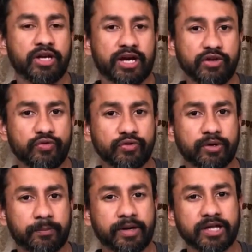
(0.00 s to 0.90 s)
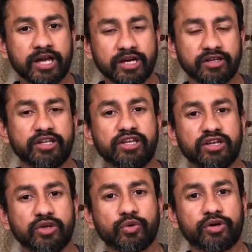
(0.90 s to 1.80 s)
if you are pretty early
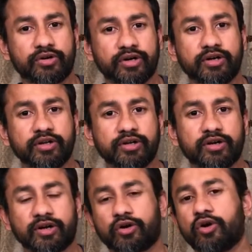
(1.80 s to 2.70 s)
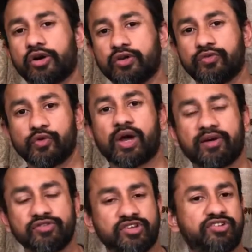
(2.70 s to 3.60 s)
in your career, or if you
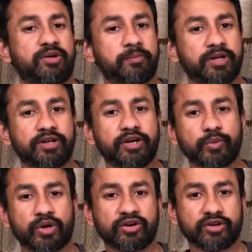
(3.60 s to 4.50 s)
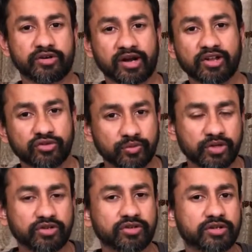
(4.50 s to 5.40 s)
have just completed your
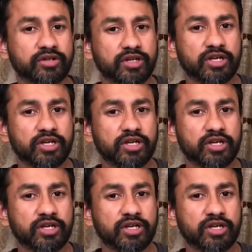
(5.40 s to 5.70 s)
undergraduation,